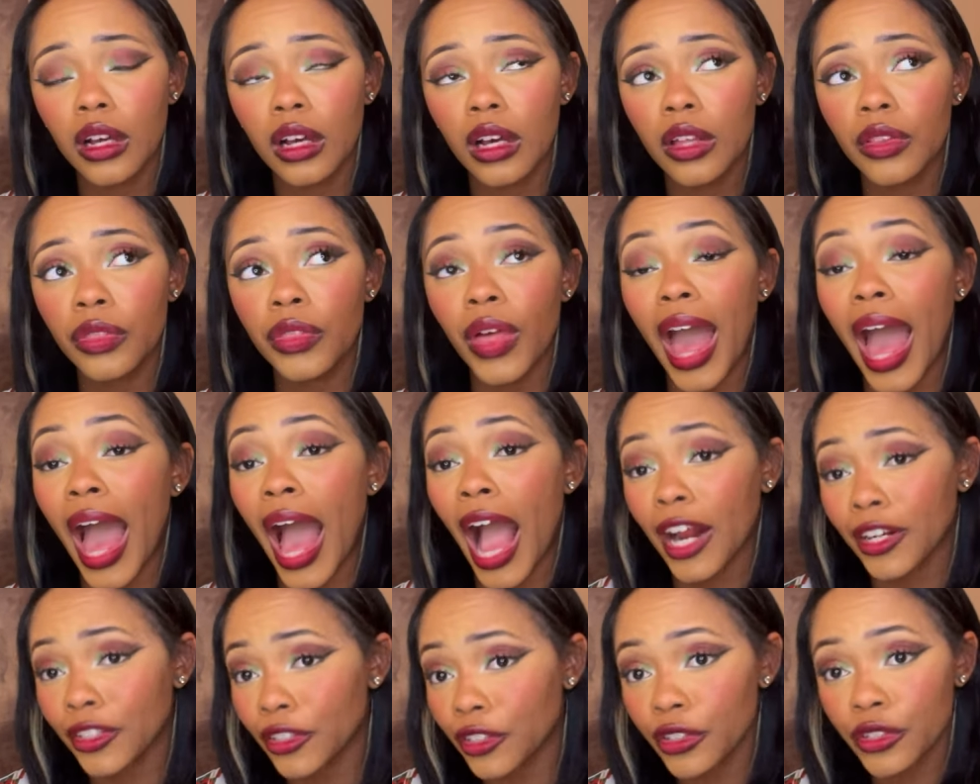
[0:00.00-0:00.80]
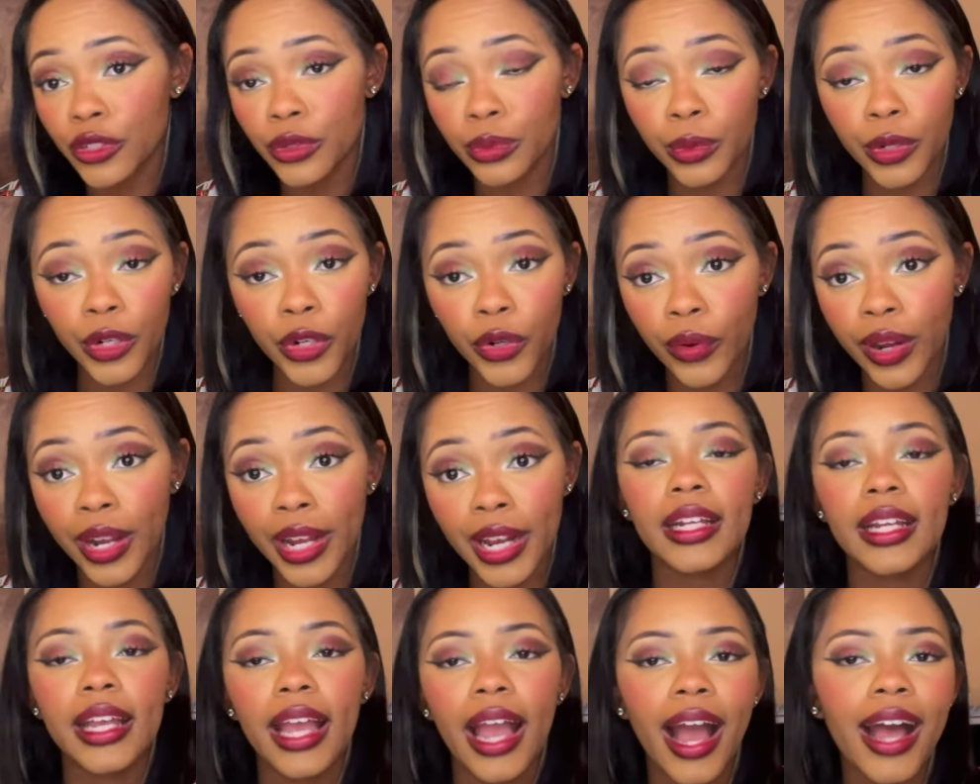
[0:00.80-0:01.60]
the actors were great,
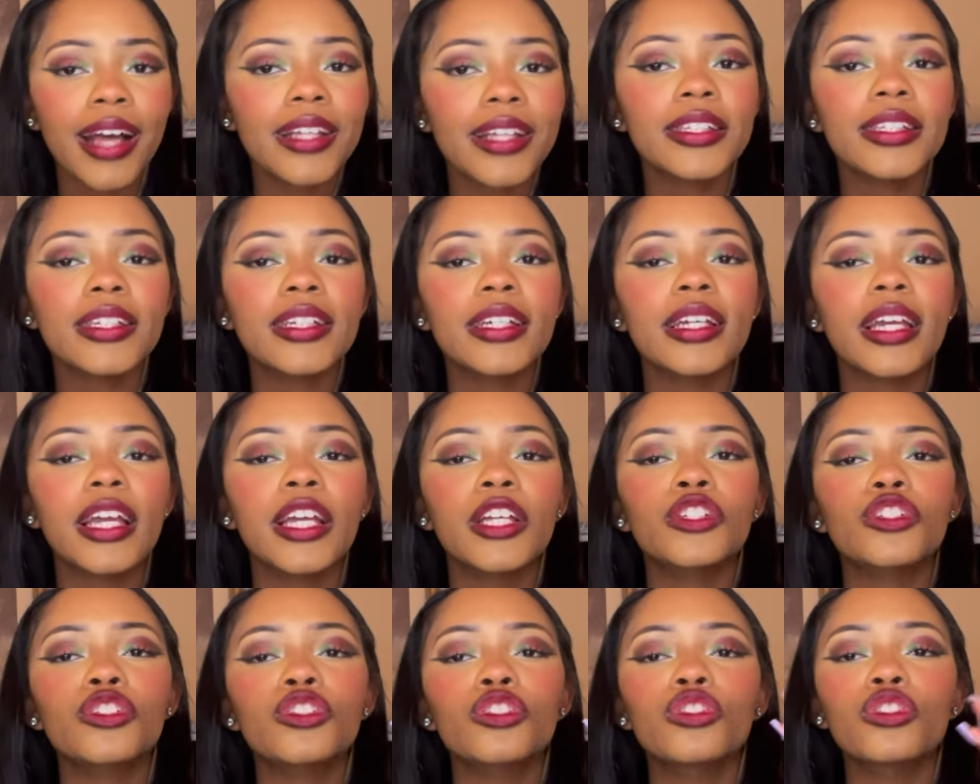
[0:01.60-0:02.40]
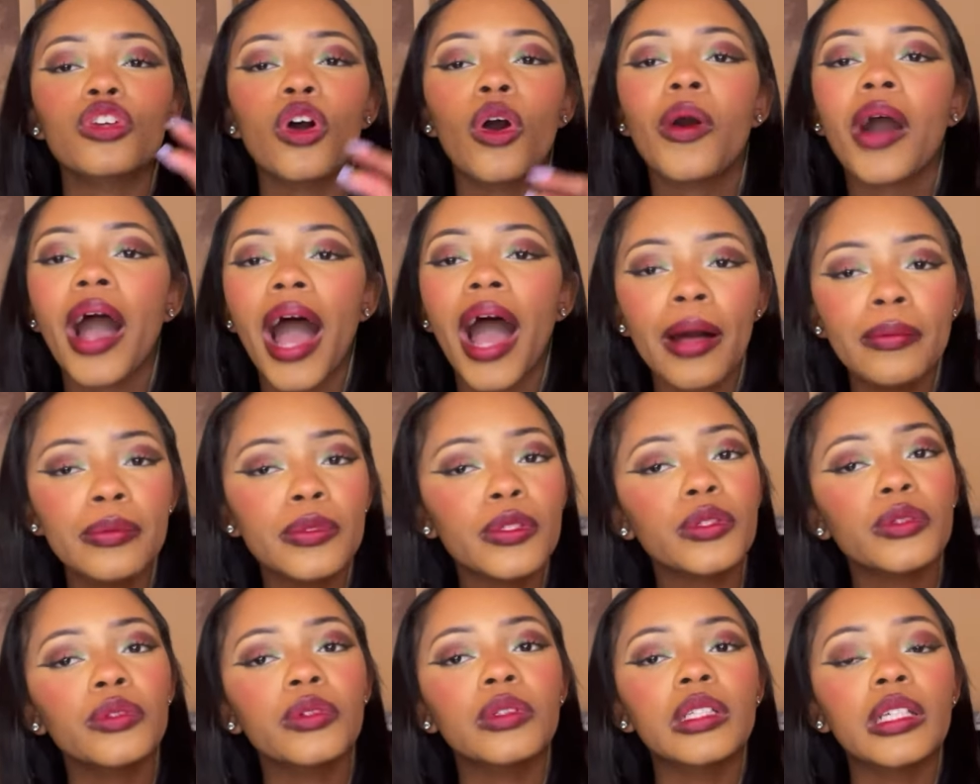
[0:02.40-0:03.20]
and casting is so
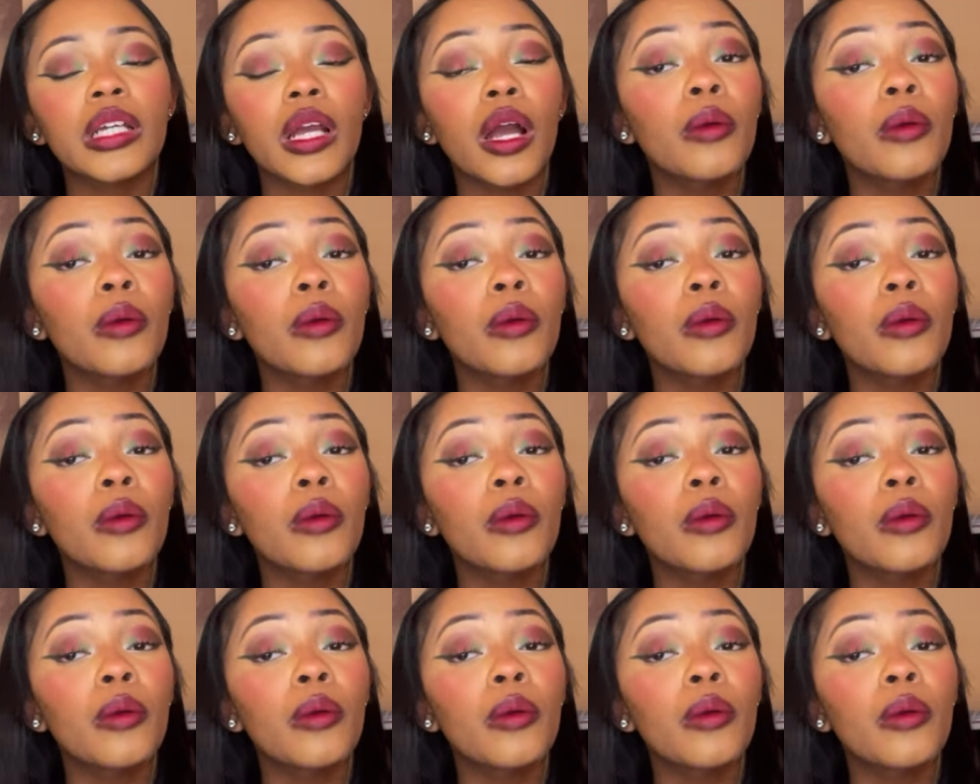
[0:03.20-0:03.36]
absolutely